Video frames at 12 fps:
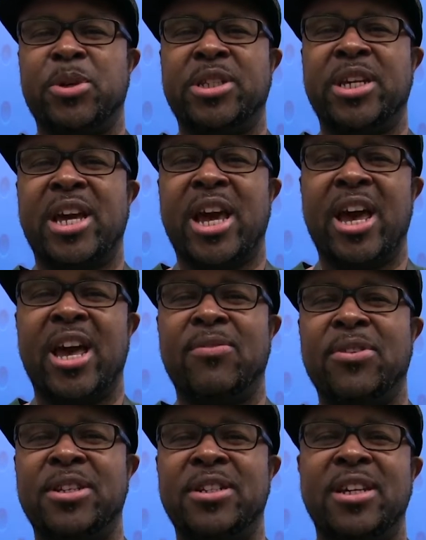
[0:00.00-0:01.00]
what they
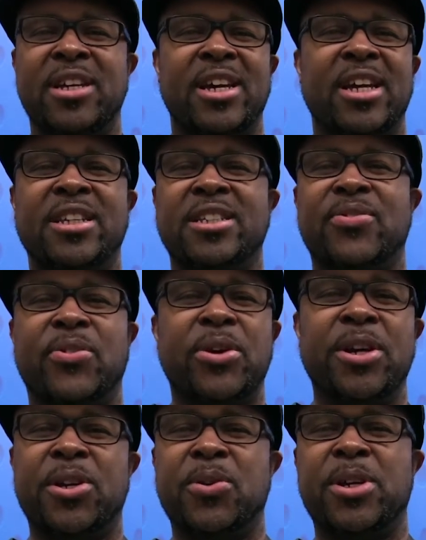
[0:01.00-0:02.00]
have, and that's just a
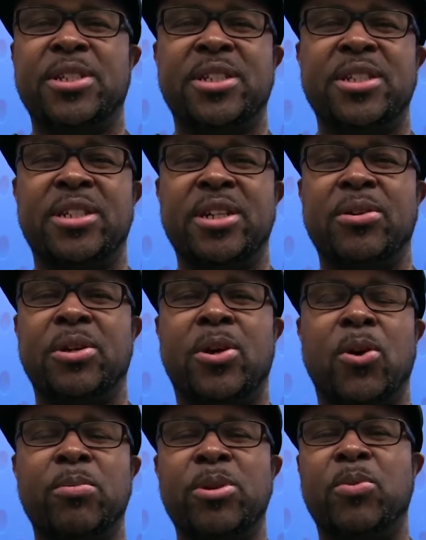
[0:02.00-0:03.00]
very interesting deal.
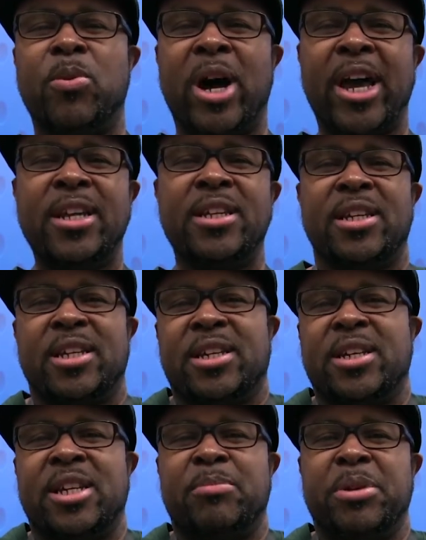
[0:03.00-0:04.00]
Kobe White,
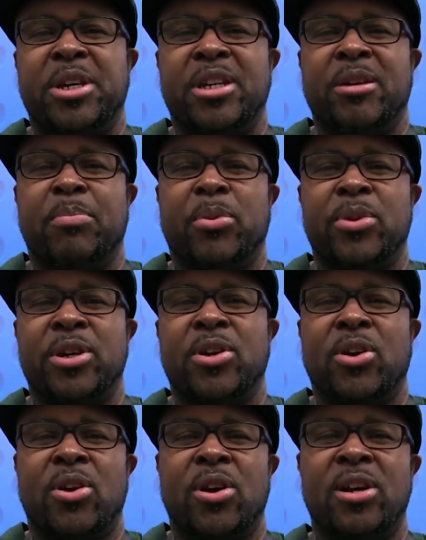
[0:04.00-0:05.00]
could he be a point
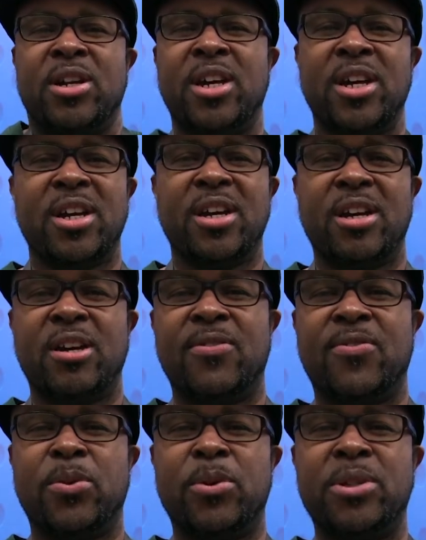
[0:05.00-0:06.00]
guard
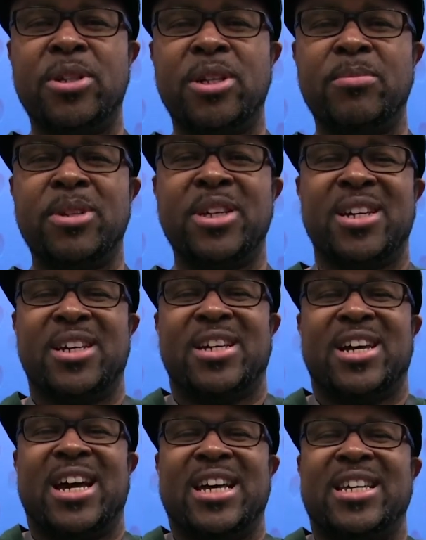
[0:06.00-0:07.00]
for them?
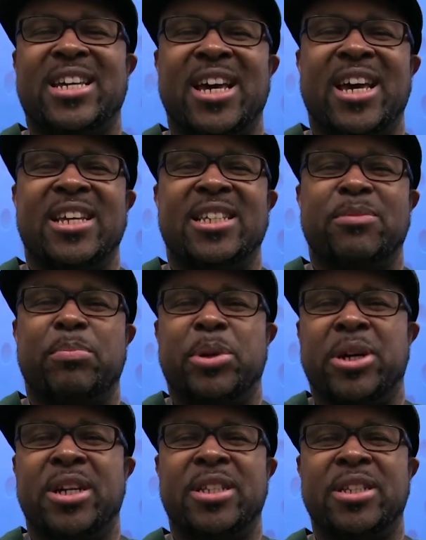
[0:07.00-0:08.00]
I guess,
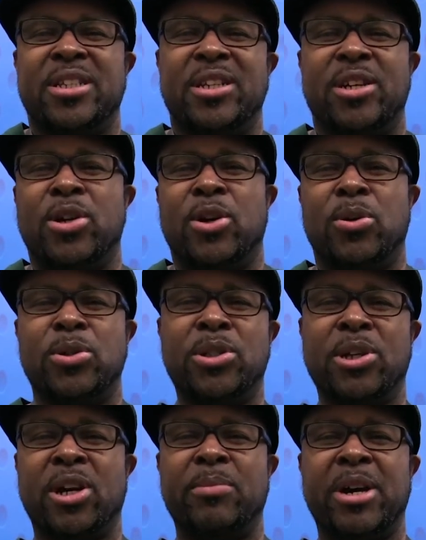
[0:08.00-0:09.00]
but, you know, you're
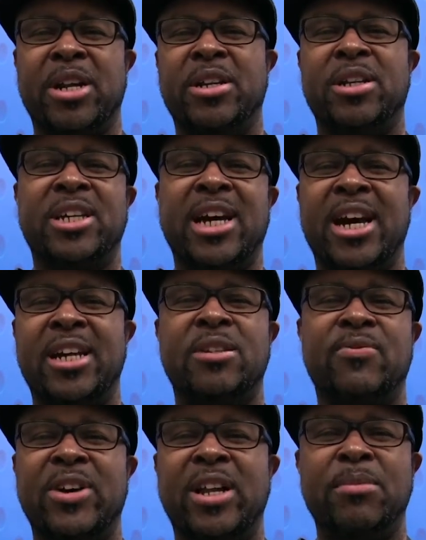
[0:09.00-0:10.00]
talking about another guy in
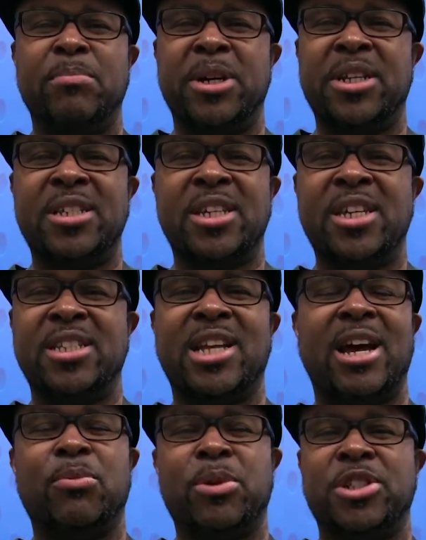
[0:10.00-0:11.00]
development. He's
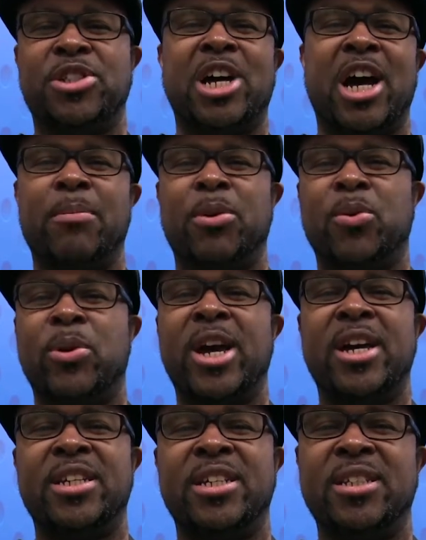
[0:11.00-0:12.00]
not what Ja
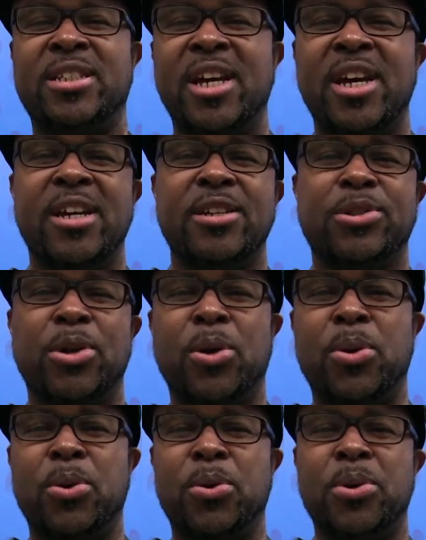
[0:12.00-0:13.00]
Morant is,
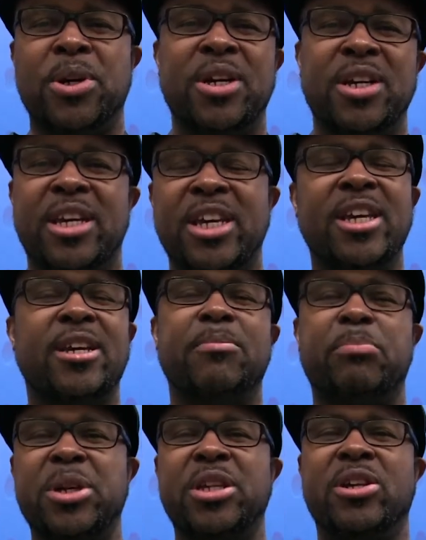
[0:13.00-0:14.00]
so he
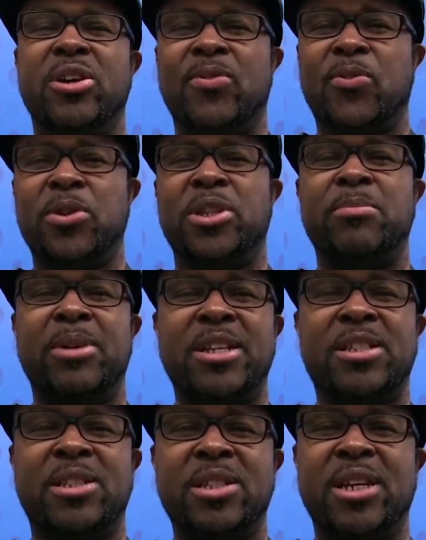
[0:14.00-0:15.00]
could be there for them
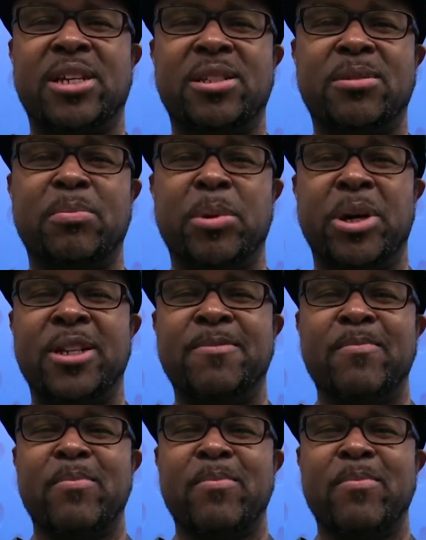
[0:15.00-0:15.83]
at six, but,